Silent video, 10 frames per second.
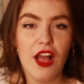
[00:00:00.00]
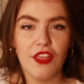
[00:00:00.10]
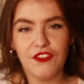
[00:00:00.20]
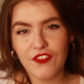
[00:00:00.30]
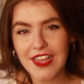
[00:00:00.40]

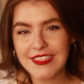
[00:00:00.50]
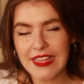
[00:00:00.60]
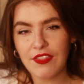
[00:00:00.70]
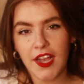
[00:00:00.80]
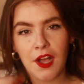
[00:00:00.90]
The first
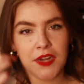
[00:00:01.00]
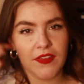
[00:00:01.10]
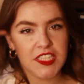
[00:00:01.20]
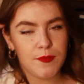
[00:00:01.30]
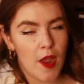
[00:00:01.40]
thing that I kind of
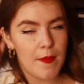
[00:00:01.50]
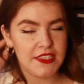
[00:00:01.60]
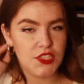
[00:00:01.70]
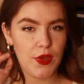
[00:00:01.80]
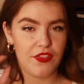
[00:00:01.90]

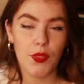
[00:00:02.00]
experimented with,